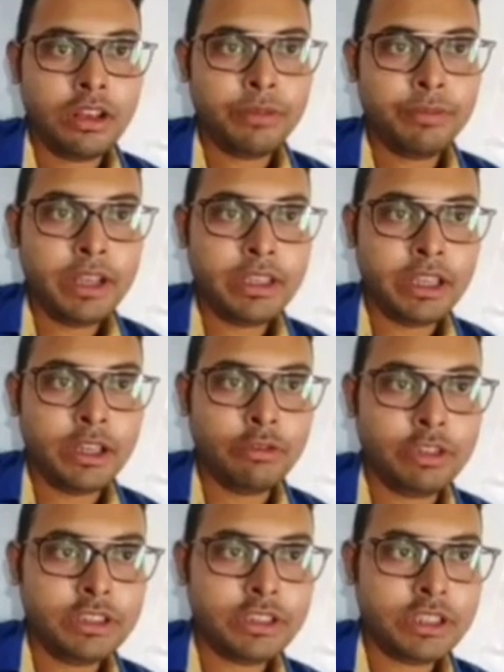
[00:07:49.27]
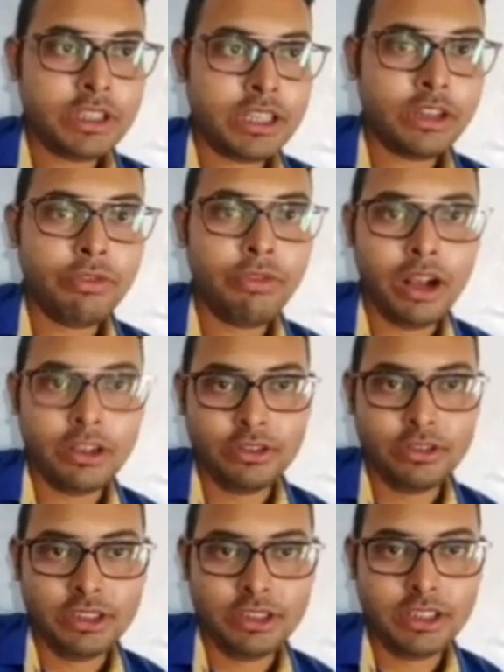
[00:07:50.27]
Space in which set of
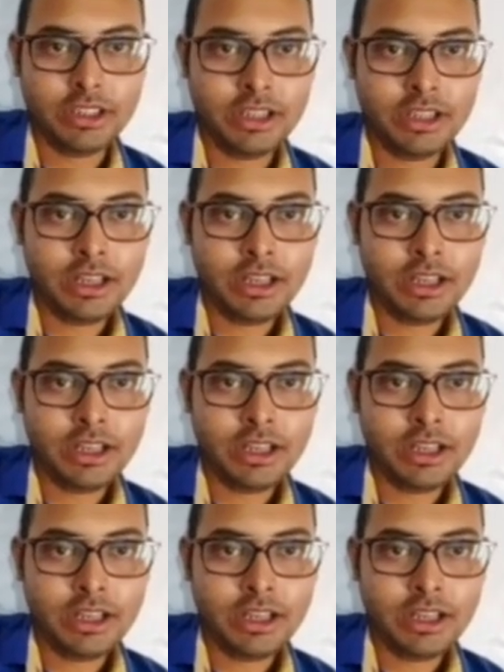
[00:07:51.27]
functions,